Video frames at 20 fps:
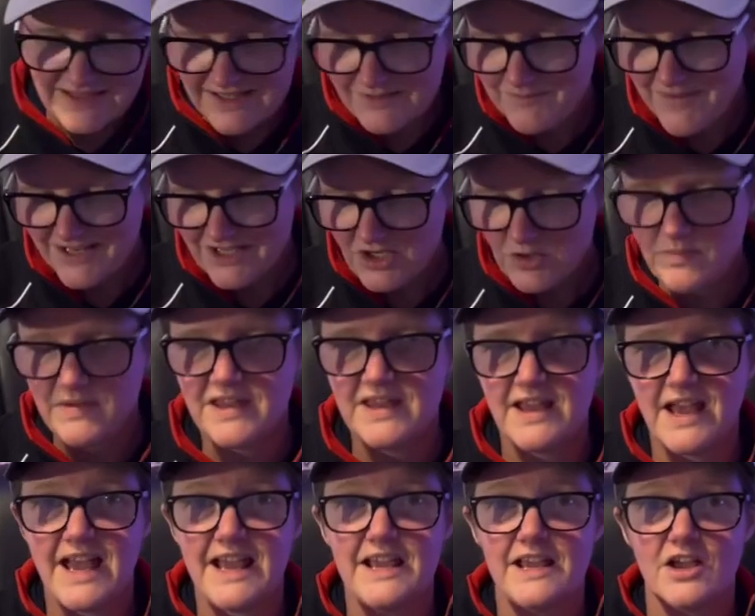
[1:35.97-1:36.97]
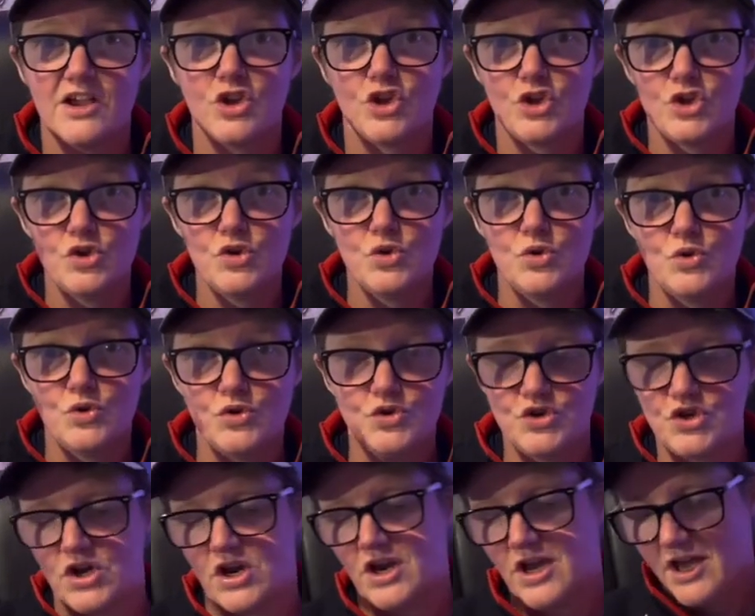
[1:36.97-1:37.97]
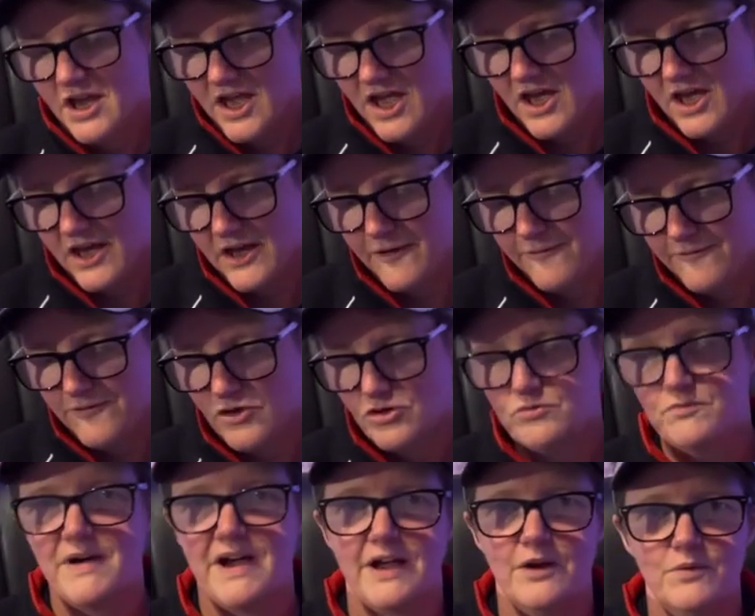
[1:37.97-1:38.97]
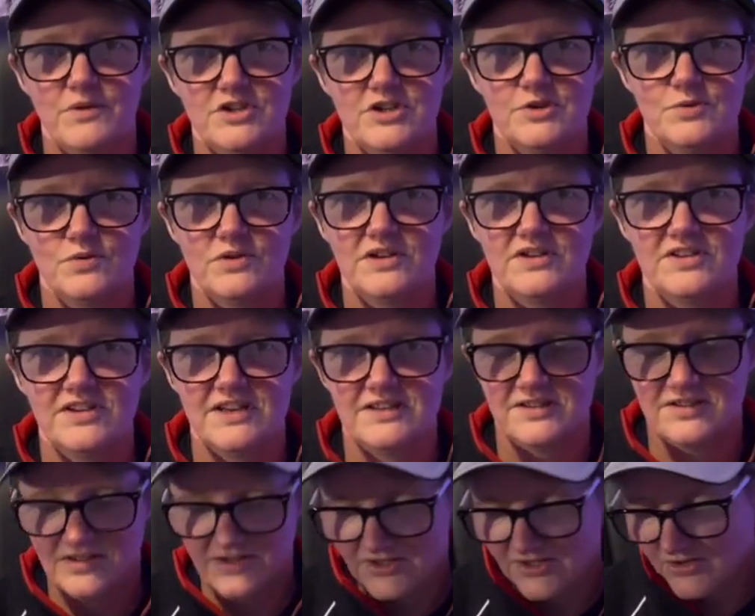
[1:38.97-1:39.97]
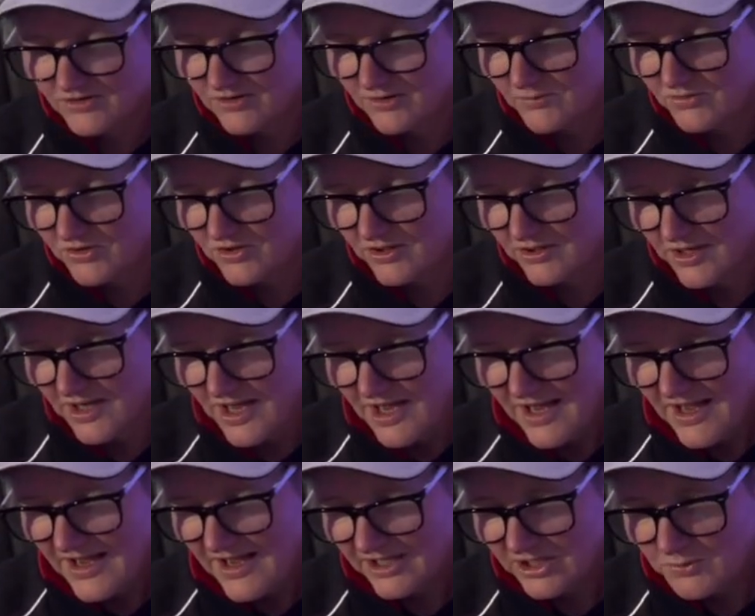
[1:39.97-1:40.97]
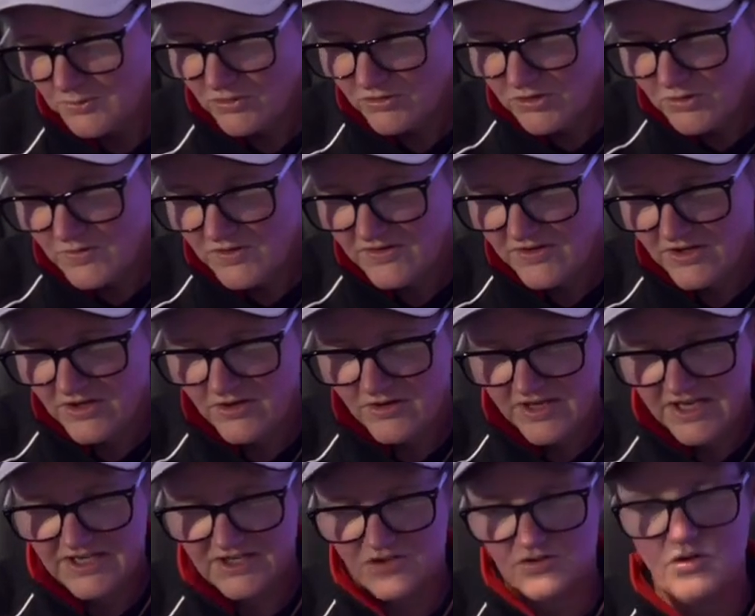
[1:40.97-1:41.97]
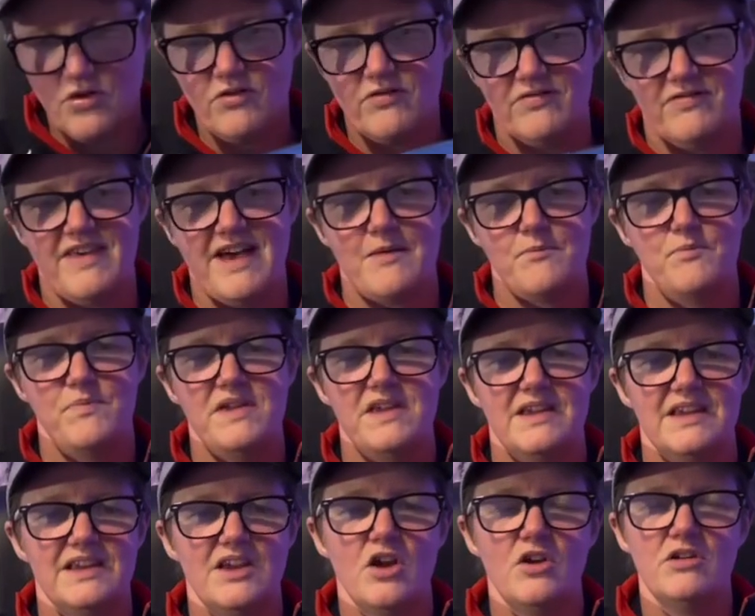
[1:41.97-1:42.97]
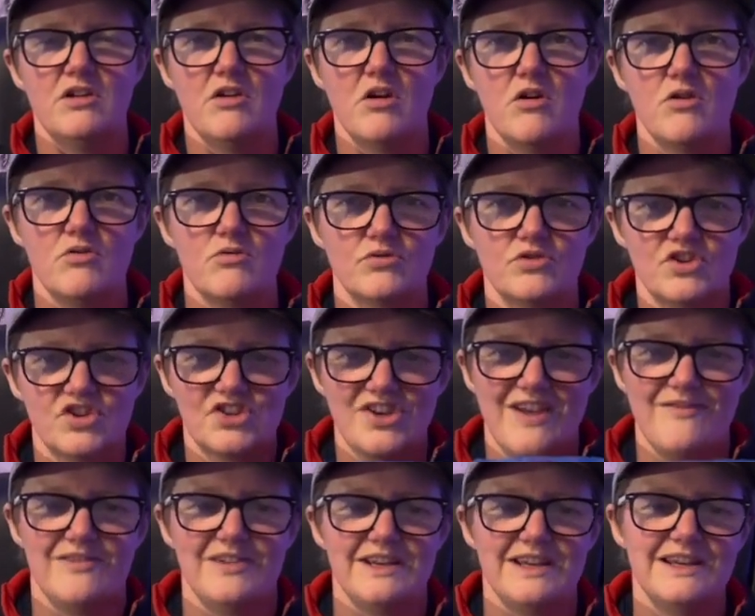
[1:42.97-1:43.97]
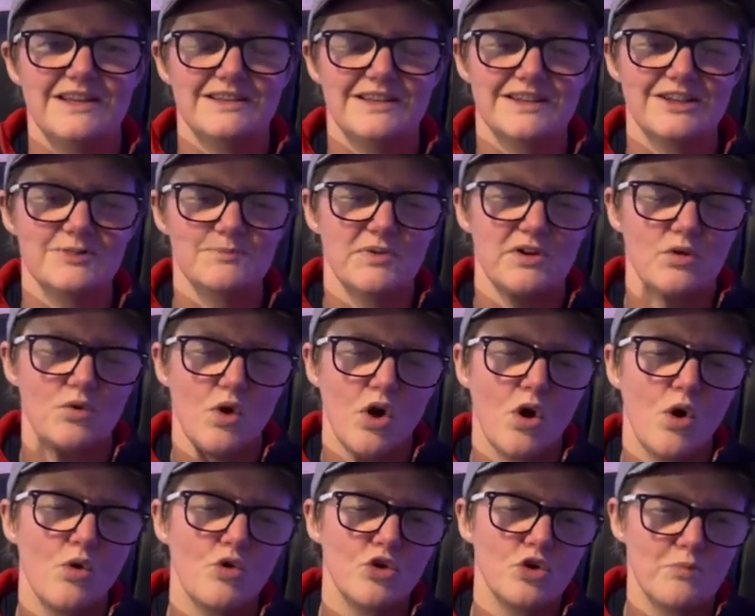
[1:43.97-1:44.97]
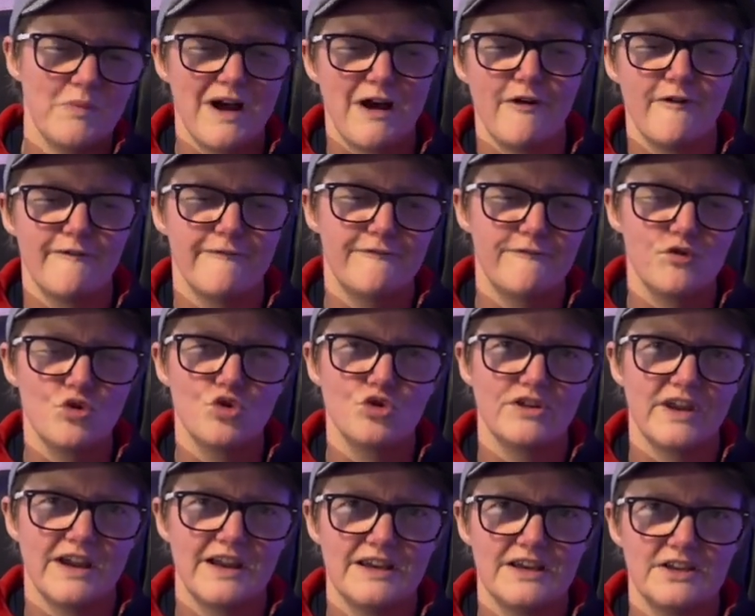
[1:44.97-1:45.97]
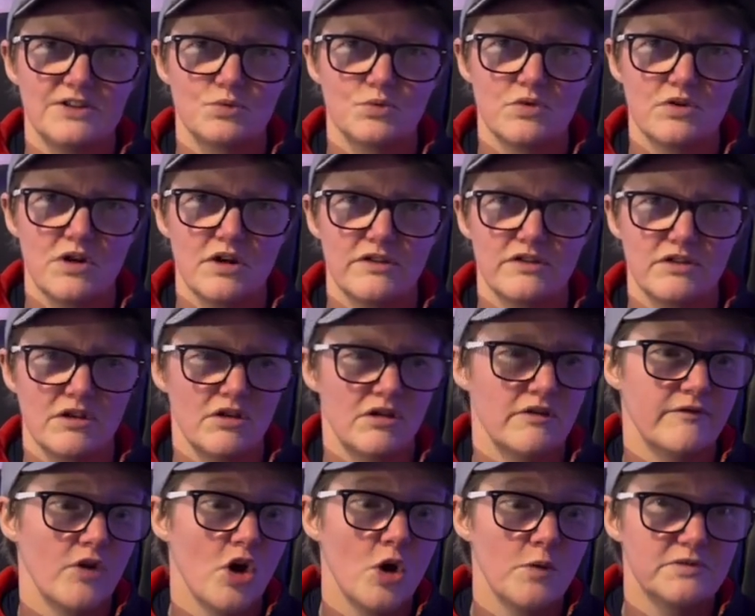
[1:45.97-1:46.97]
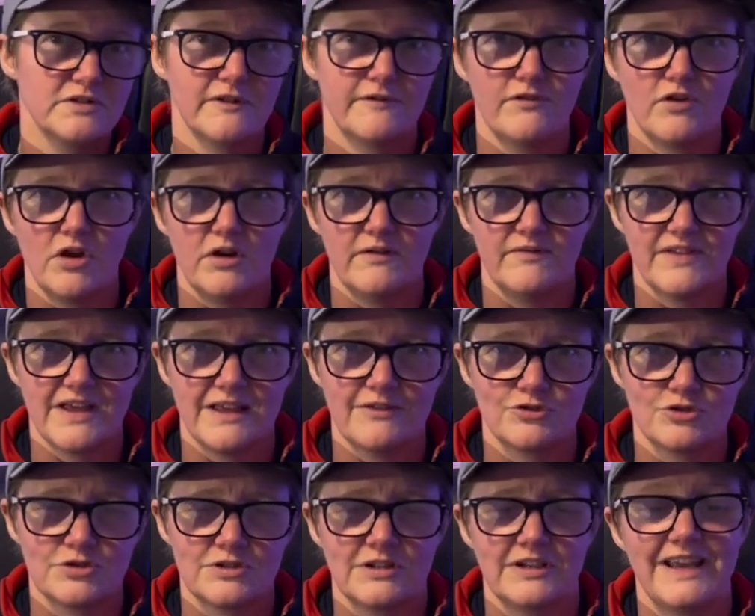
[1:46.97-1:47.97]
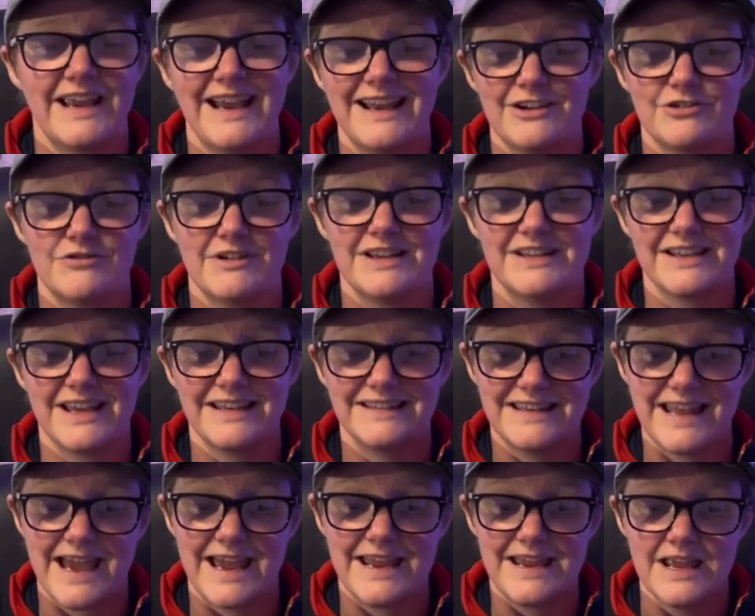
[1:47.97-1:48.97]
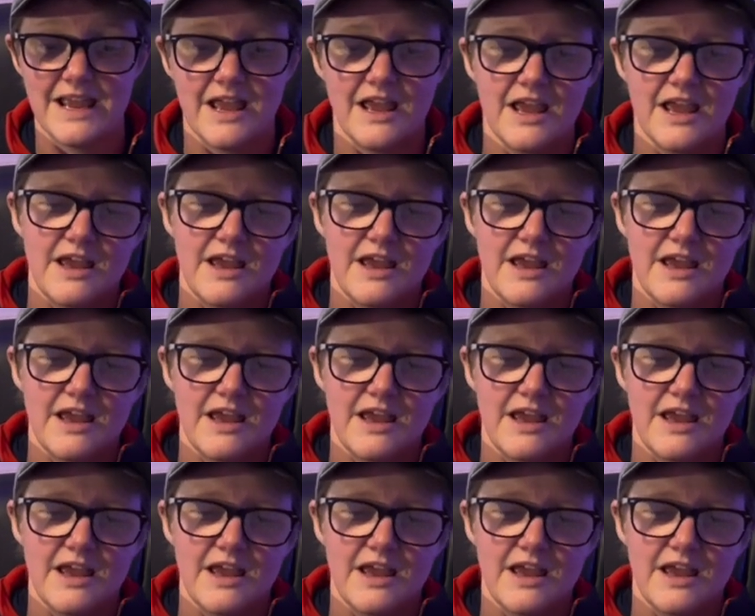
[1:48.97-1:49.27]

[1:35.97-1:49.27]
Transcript: is meant to be a huge food bag, which is what it says in the description, and to be honest with you, it's not that big. It only holds 7 litres, but it'll hold about 4 days worth of up to 5,000 calories a day.